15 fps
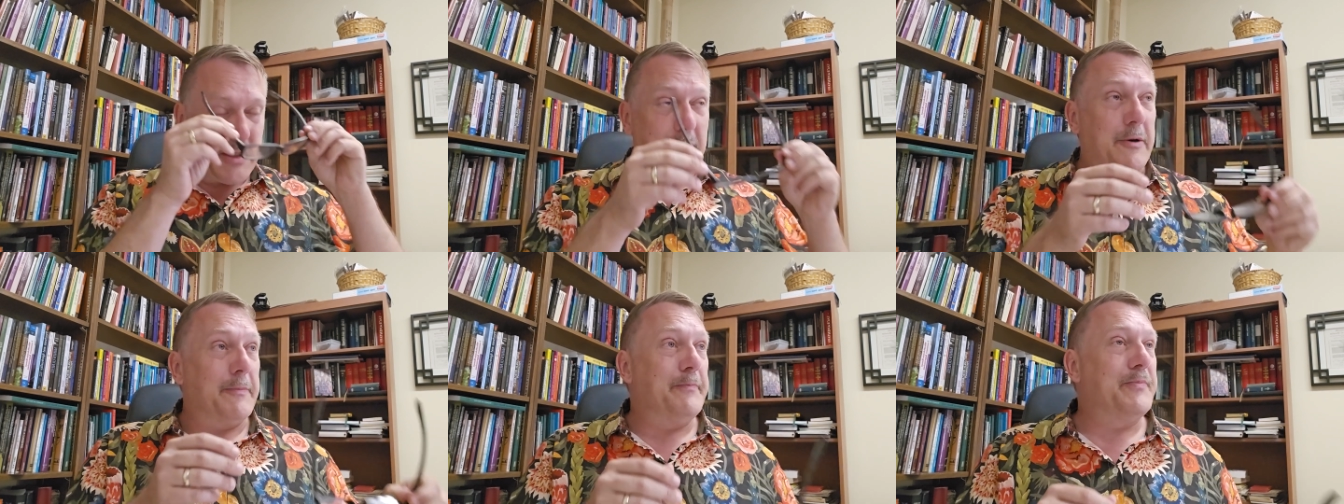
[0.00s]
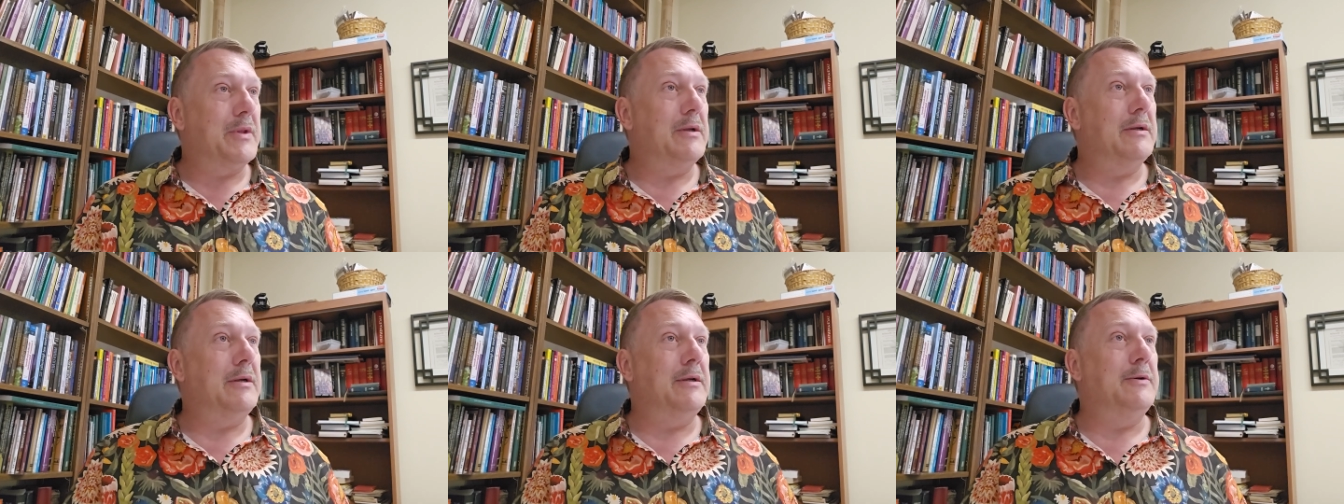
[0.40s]
there,
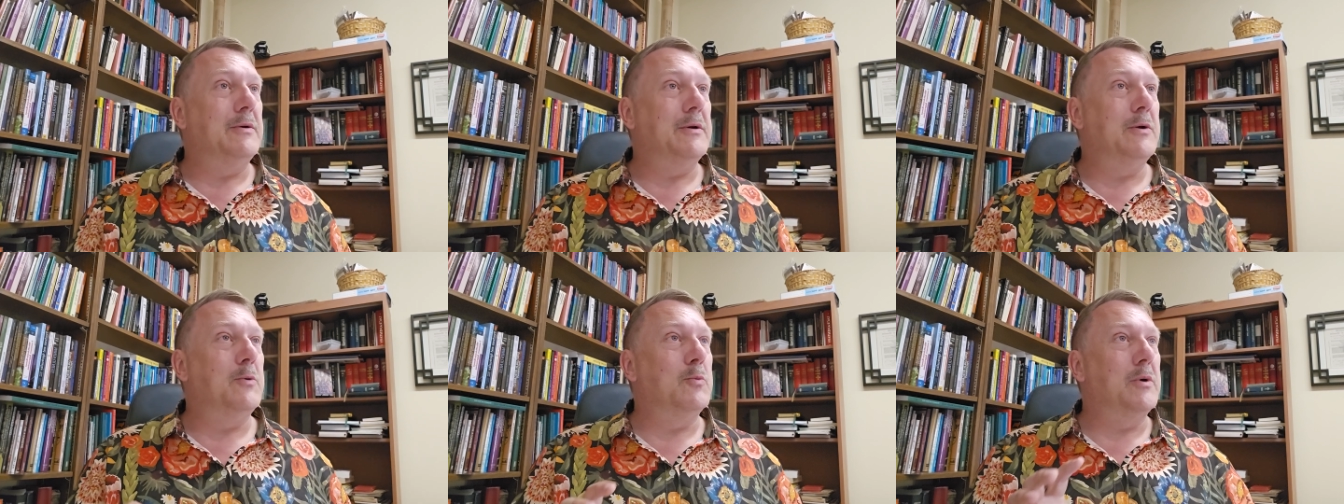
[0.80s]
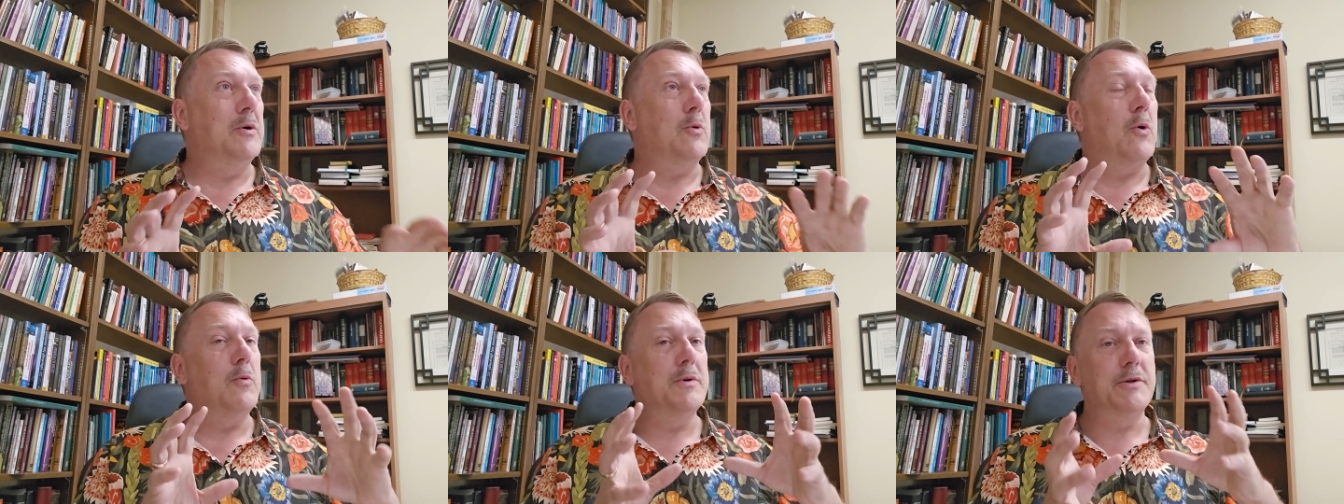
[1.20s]
you know,
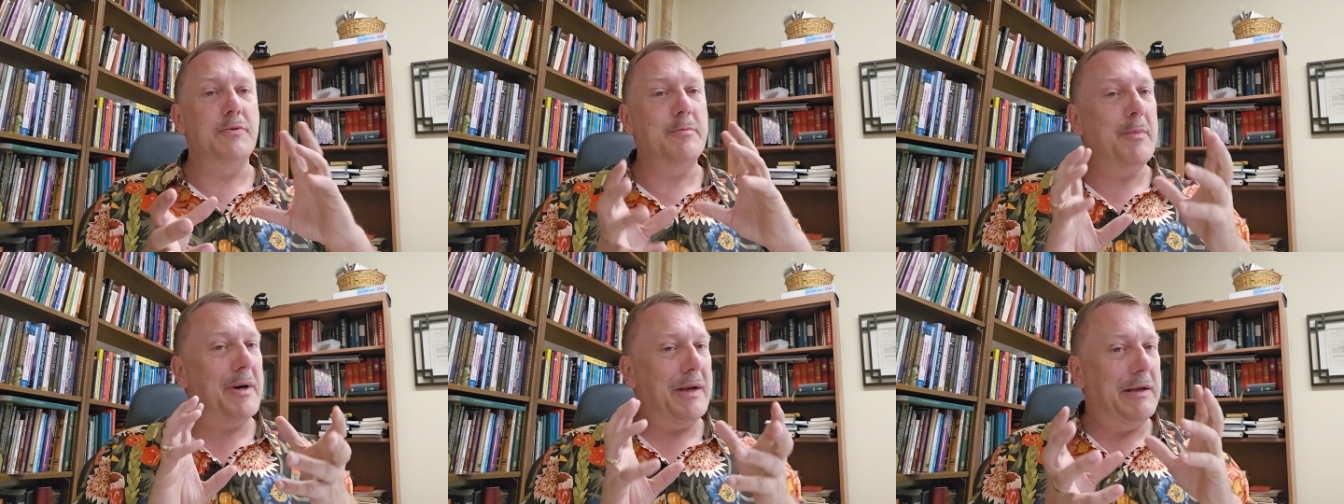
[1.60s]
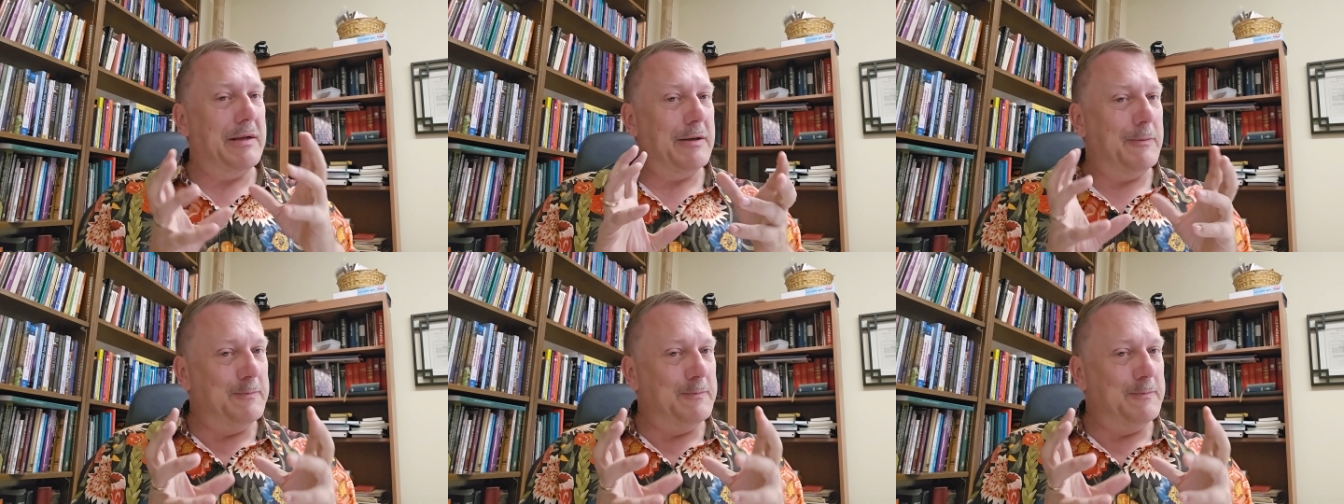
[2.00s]
we're always reminded,